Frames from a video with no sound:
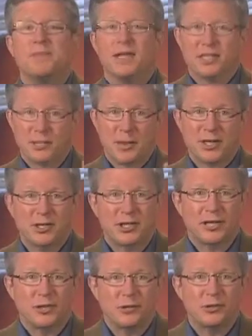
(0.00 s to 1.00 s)

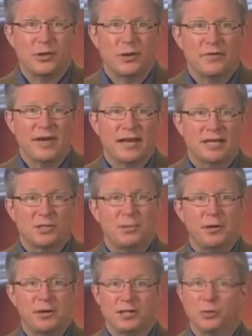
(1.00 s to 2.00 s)
especially those who have had
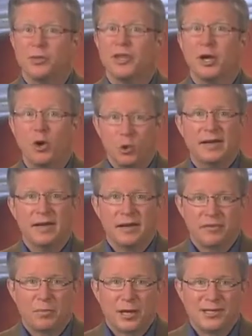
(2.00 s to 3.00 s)
experience with the old
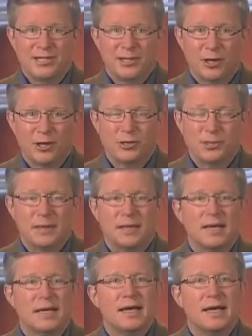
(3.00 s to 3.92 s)
of breast enlargement.